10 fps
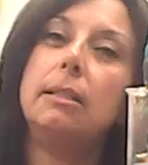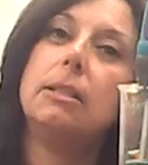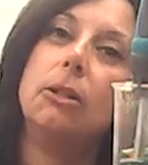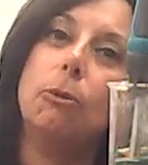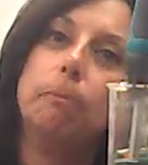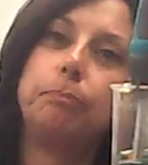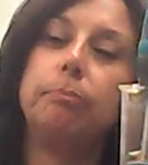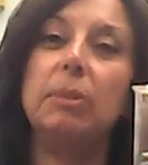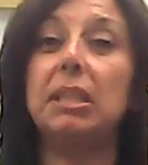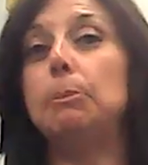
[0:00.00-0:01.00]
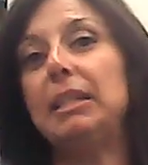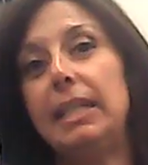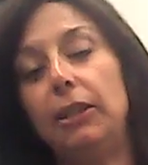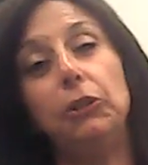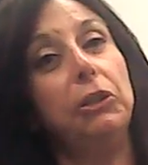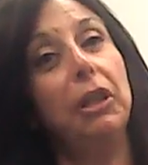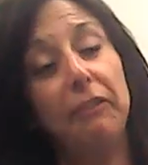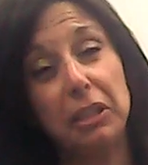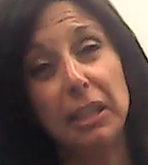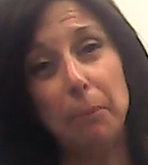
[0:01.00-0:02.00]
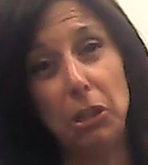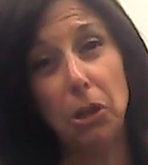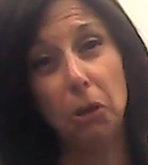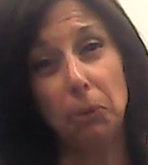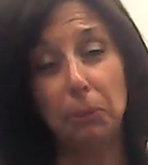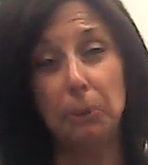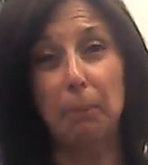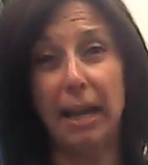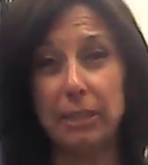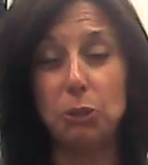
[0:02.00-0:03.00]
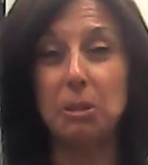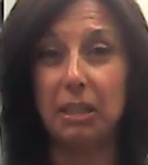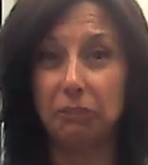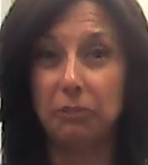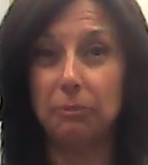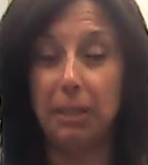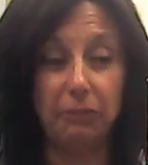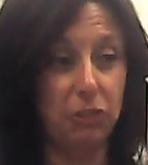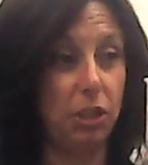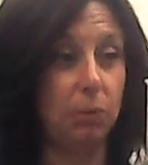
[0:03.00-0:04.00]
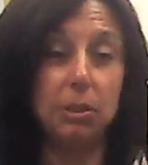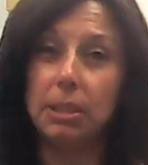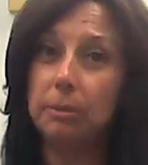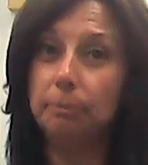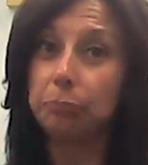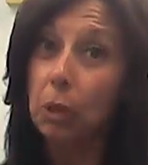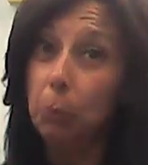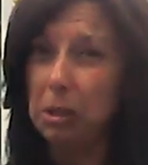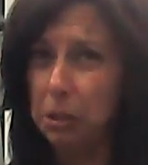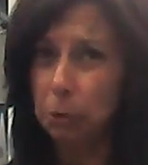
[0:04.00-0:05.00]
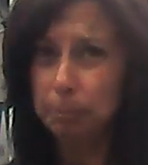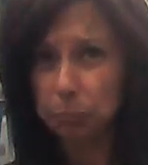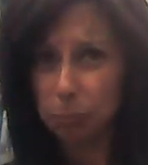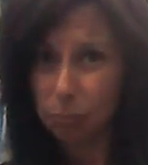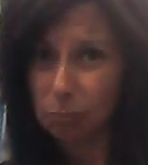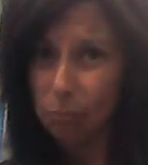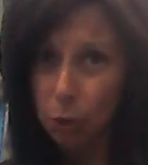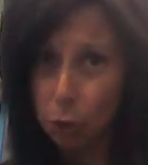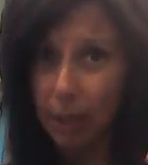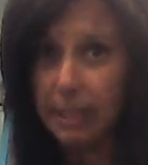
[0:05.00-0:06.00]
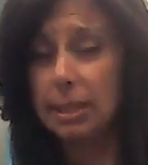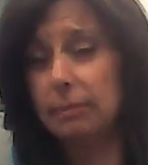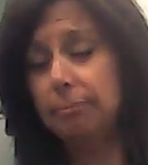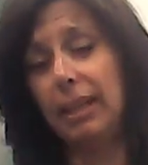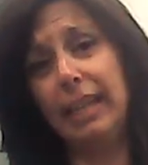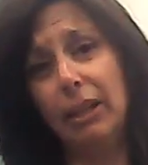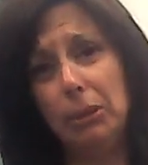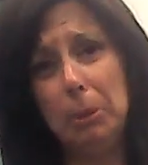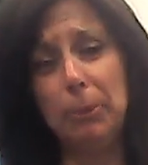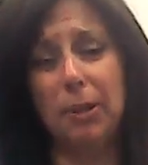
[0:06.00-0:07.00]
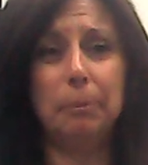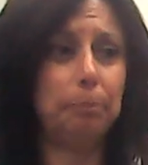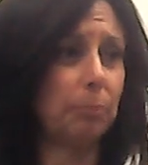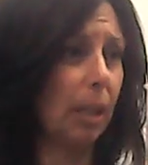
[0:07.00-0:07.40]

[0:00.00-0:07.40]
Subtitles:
So Mrs. McDaniel, you'll have to let me know and remind me if she was with you twice. I can't remember.